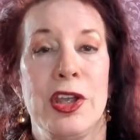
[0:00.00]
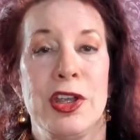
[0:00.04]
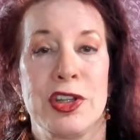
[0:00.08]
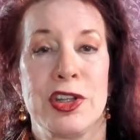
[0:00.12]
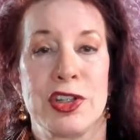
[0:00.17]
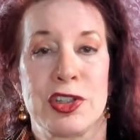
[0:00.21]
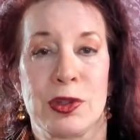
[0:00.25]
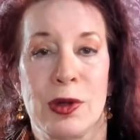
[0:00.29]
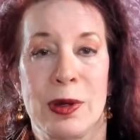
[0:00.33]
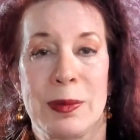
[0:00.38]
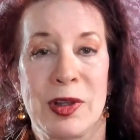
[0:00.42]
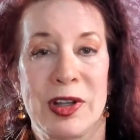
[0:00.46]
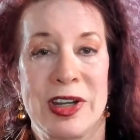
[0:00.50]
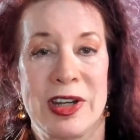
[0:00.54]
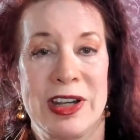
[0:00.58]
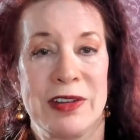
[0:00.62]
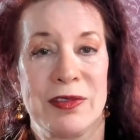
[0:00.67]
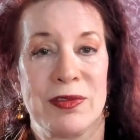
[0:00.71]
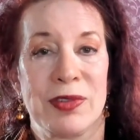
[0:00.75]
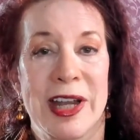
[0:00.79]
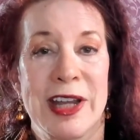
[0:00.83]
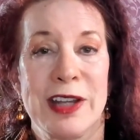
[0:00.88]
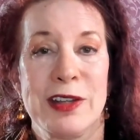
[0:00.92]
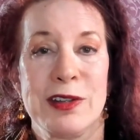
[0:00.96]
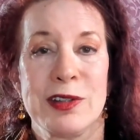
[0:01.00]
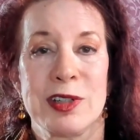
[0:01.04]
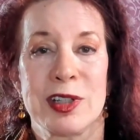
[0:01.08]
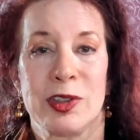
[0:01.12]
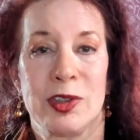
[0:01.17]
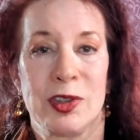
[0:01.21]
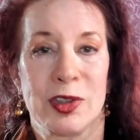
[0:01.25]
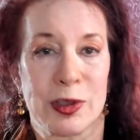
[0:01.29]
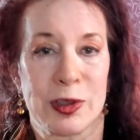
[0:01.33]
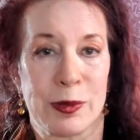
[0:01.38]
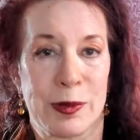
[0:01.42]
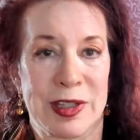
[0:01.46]
So I'm going to invite you to
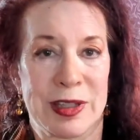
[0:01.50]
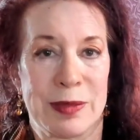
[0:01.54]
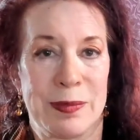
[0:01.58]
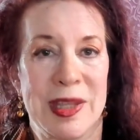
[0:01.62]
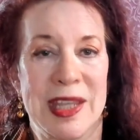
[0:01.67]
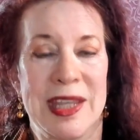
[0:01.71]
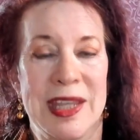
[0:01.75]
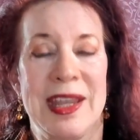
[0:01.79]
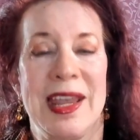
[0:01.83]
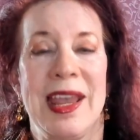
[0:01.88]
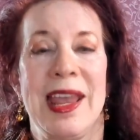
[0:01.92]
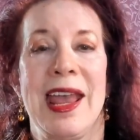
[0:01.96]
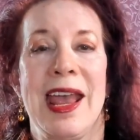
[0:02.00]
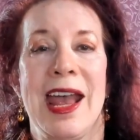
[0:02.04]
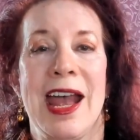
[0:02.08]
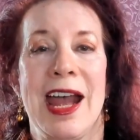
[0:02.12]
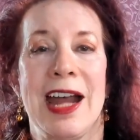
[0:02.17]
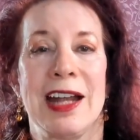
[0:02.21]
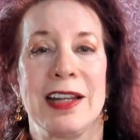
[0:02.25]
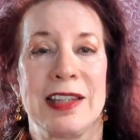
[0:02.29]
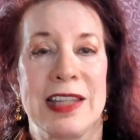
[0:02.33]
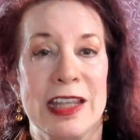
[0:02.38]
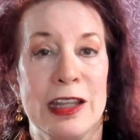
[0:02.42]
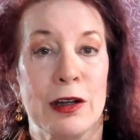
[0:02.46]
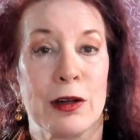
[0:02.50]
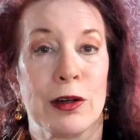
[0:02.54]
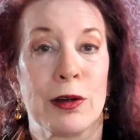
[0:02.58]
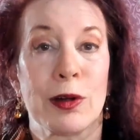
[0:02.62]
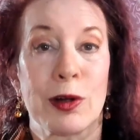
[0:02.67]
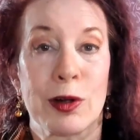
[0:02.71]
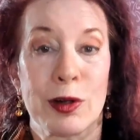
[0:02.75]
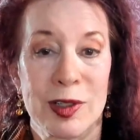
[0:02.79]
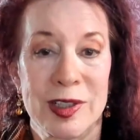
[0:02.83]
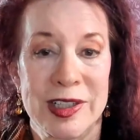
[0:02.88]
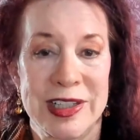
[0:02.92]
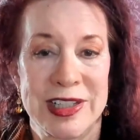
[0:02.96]
look with me at the
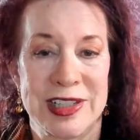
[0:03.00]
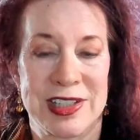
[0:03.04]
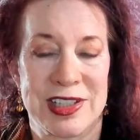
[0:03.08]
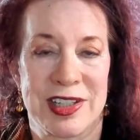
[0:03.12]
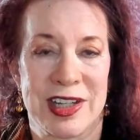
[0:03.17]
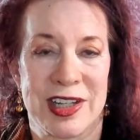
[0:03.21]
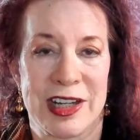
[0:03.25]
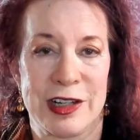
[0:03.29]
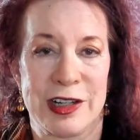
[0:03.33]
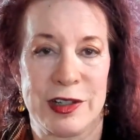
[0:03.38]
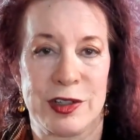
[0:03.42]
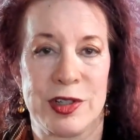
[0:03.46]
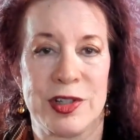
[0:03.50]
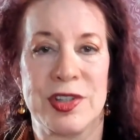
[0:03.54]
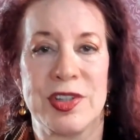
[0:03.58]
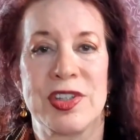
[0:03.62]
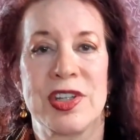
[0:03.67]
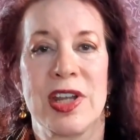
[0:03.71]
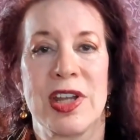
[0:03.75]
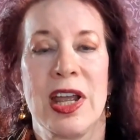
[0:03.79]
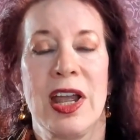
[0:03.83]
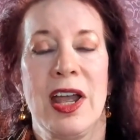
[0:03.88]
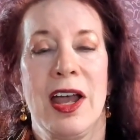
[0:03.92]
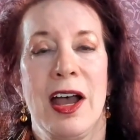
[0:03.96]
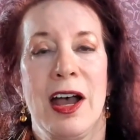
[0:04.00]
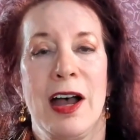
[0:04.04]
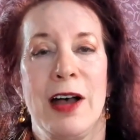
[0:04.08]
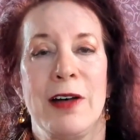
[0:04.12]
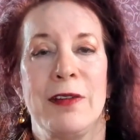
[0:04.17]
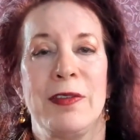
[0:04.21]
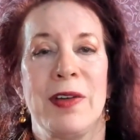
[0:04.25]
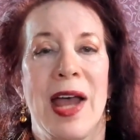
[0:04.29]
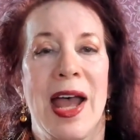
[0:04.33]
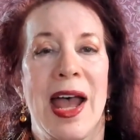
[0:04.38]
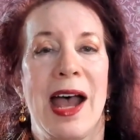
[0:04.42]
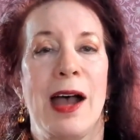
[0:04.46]
early stages
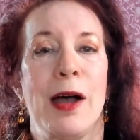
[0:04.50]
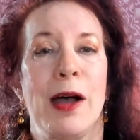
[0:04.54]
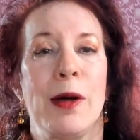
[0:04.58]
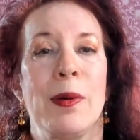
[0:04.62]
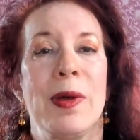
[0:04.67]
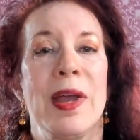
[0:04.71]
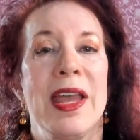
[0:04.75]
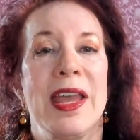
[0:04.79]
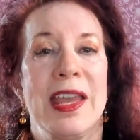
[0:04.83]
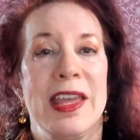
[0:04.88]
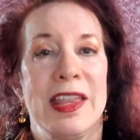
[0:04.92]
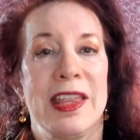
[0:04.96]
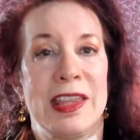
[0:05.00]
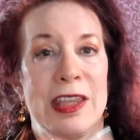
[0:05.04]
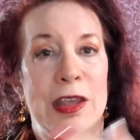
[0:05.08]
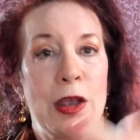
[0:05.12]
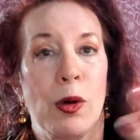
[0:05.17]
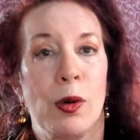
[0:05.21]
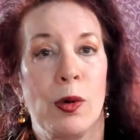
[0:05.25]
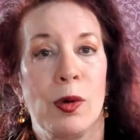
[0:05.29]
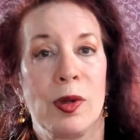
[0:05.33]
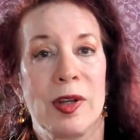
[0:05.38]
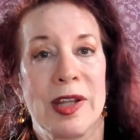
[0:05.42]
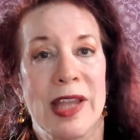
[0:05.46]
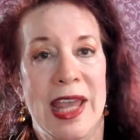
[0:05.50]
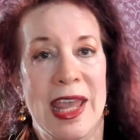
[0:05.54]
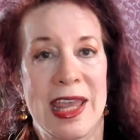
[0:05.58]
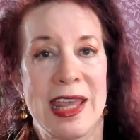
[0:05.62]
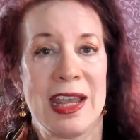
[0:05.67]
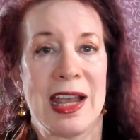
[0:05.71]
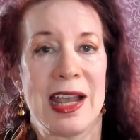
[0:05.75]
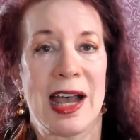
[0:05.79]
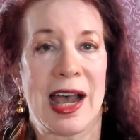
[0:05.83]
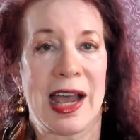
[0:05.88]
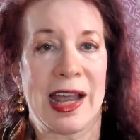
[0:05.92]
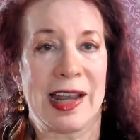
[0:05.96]
of how the whole
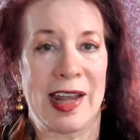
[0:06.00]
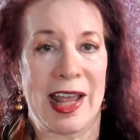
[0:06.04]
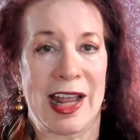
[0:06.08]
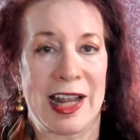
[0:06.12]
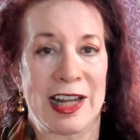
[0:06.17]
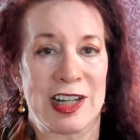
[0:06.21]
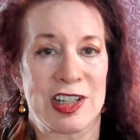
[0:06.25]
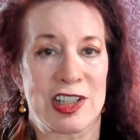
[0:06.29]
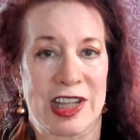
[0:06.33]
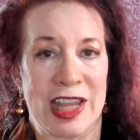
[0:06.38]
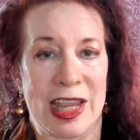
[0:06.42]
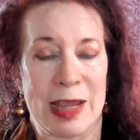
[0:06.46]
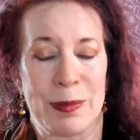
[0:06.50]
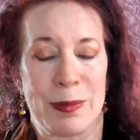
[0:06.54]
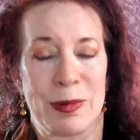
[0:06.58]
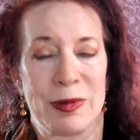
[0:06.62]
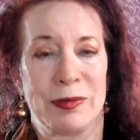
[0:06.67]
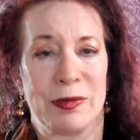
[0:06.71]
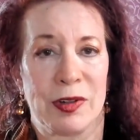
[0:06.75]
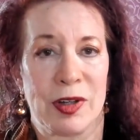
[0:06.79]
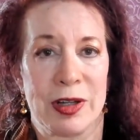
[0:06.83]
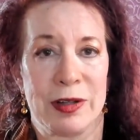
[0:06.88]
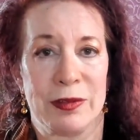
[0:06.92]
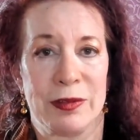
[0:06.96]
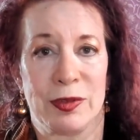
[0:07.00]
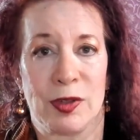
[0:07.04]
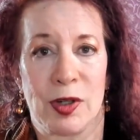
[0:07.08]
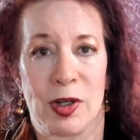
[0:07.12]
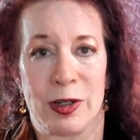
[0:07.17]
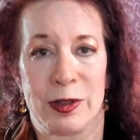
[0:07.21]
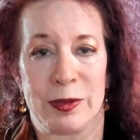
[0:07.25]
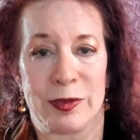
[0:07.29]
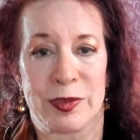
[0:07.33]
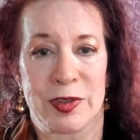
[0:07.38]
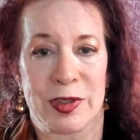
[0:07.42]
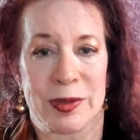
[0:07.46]
AI landscape
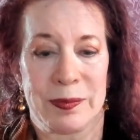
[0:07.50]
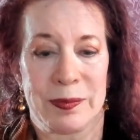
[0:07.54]
evolved.